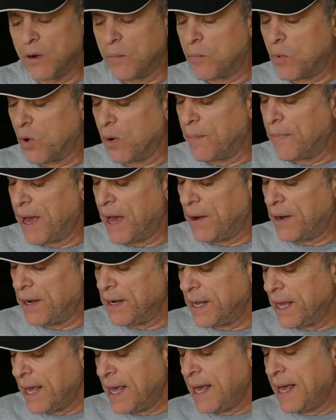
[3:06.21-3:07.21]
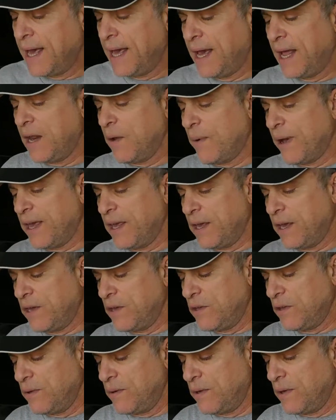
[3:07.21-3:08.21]
more about it. Anyway,
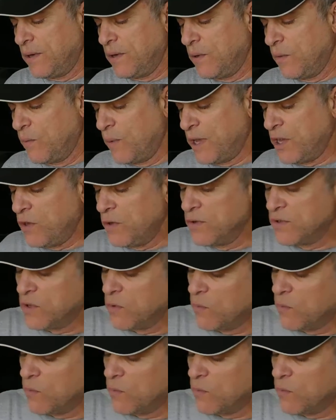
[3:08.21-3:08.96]
when you use the